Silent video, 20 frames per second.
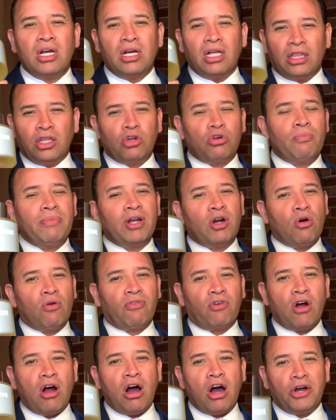little bit
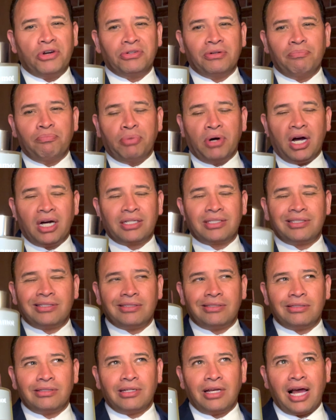over
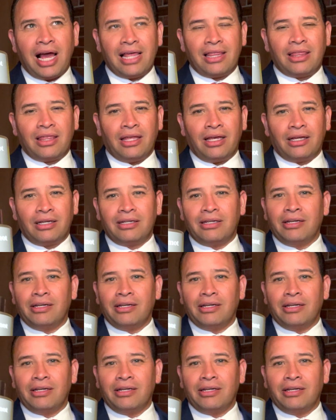$100, I think.